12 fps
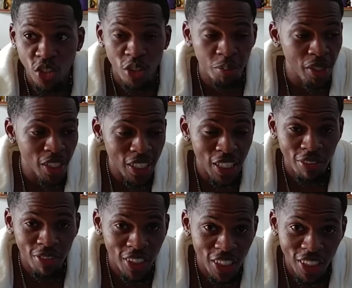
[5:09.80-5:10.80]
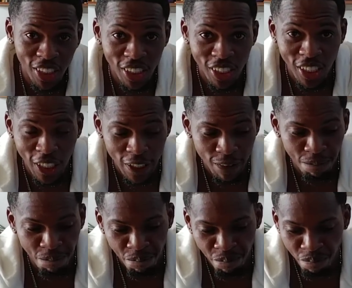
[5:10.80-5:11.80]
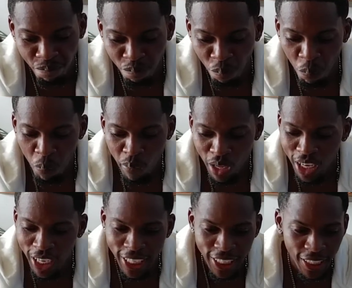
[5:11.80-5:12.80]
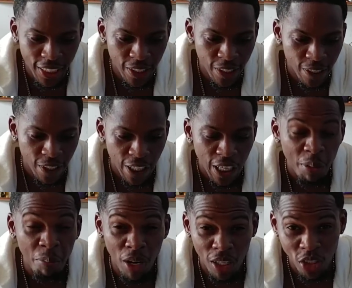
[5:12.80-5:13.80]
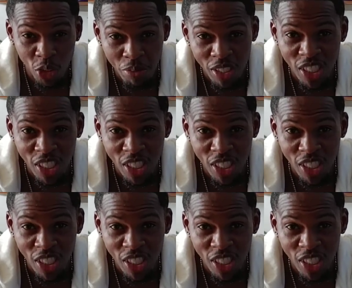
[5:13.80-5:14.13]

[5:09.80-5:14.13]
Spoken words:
So immediately after tinting the car, I bought some